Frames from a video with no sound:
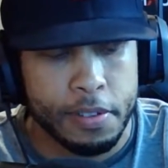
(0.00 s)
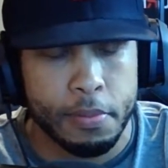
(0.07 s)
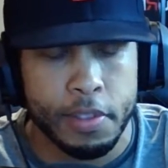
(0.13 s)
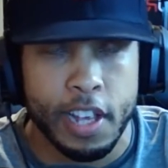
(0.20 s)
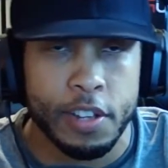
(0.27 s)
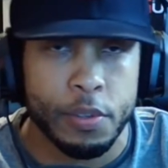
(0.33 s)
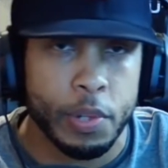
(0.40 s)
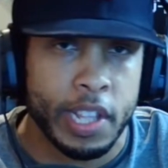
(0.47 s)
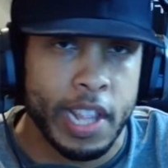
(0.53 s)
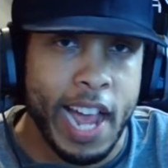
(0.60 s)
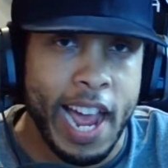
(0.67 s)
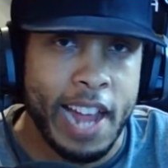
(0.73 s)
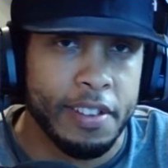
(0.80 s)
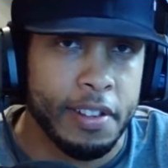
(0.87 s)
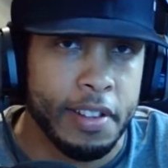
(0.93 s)
some things we can
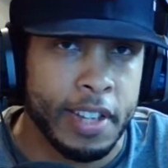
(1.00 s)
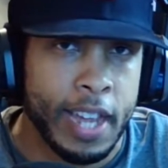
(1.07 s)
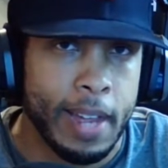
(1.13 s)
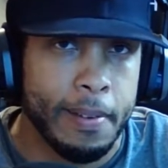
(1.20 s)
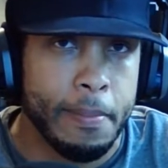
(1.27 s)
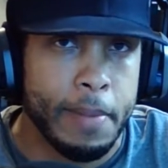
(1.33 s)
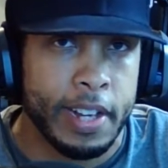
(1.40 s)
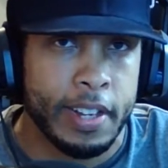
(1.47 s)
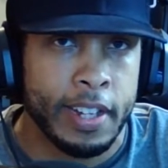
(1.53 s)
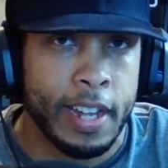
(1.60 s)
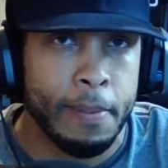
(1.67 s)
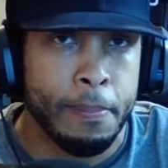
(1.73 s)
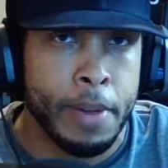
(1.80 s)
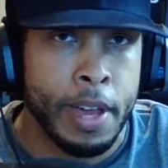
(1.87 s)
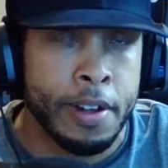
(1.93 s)
add to the game to make the
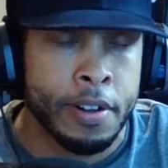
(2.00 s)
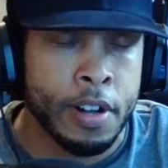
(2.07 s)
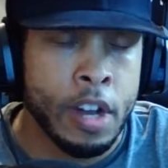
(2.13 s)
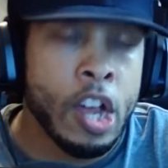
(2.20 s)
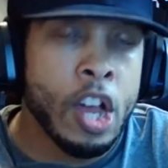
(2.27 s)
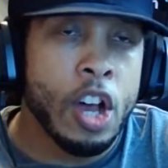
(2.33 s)
game better.